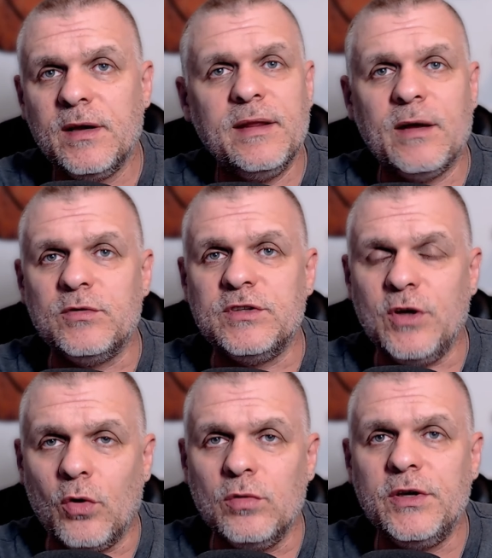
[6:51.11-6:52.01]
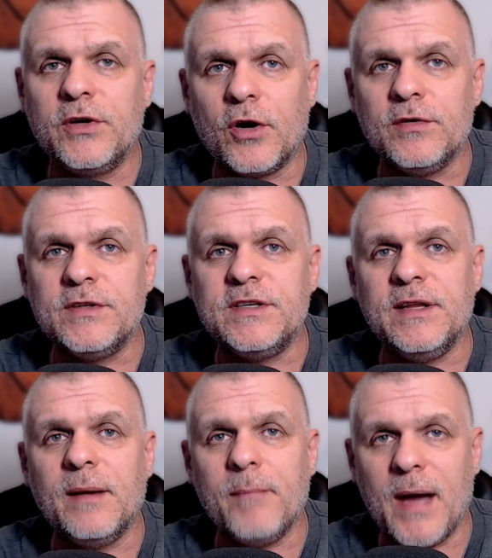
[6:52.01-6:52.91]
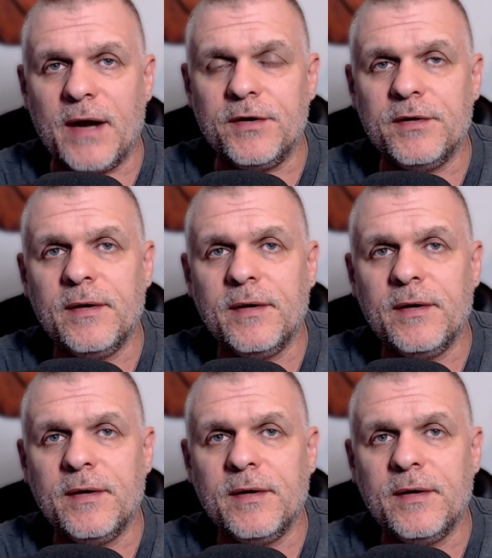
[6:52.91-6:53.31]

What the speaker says: that was the only currency that mattered.